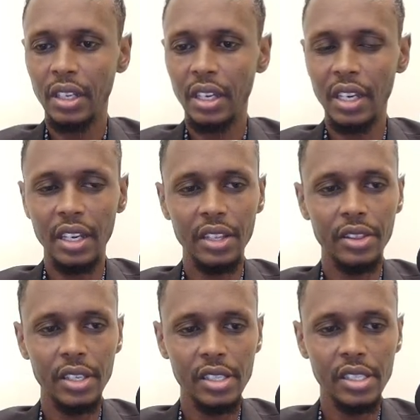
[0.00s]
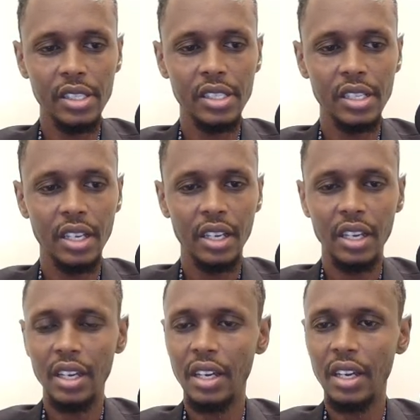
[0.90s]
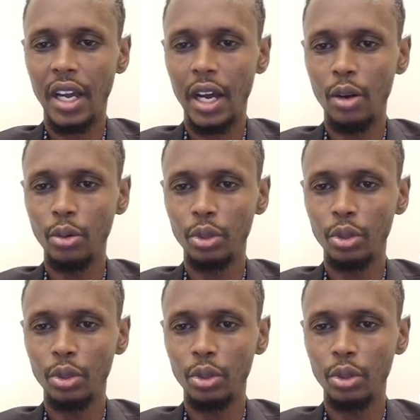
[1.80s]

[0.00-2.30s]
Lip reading: this how